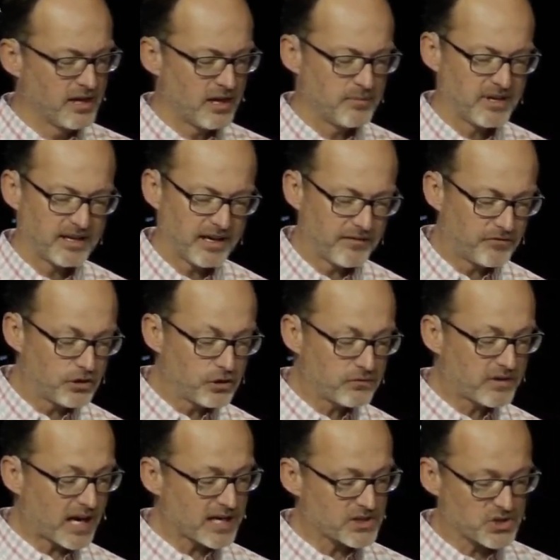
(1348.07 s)
I mean, if
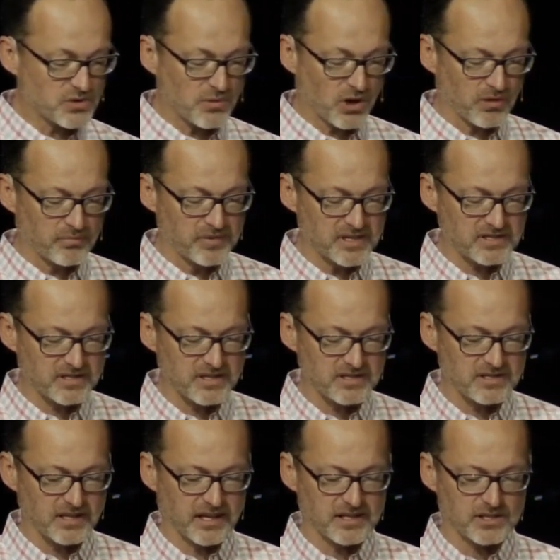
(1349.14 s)
you've got a small
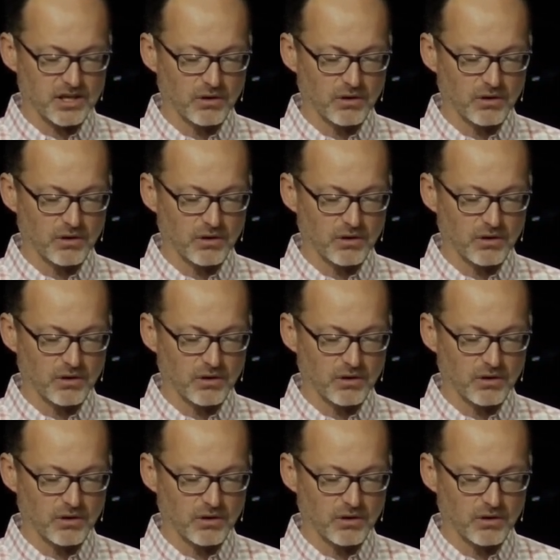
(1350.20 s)
business and it's